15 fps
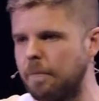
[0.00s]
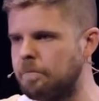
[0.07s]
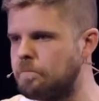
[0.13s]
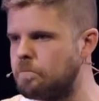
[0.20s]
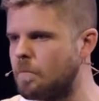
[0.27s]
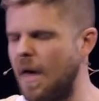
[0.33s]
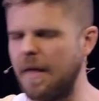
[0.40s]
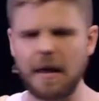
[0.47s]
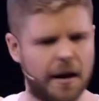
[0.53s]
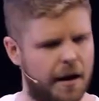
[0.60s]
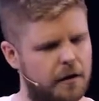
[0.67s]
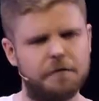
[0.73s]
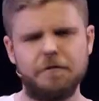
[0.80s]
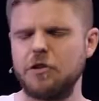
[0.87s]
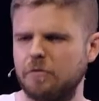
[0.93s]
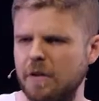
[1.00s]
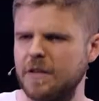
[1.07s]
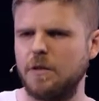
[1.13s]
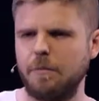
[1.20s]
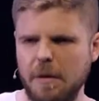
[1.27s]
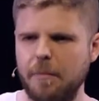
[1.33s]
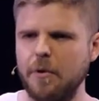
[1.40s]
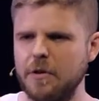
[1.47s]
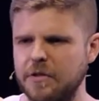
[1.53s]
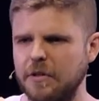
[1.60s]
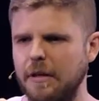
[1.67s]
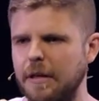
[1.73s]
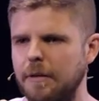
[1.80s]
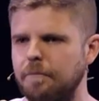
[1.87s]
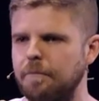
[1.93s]
And that kind of frustrated me
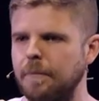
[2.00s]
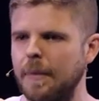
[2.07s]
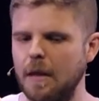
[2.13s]
personally.